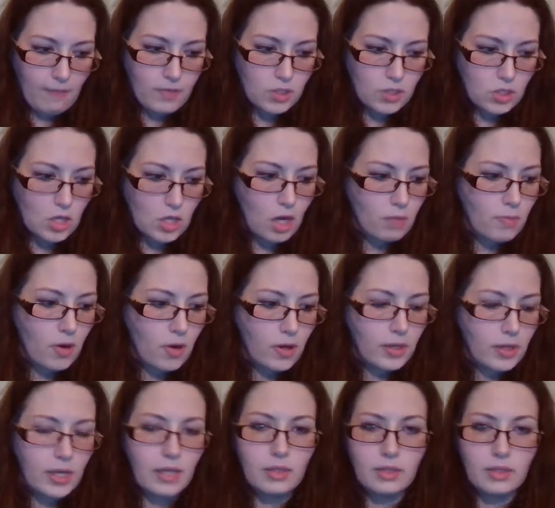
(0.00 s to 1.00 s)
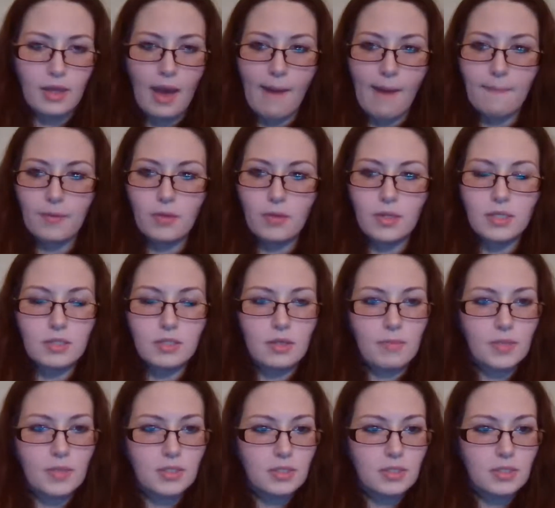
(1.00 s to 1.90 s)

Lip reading: stock market and capitalism.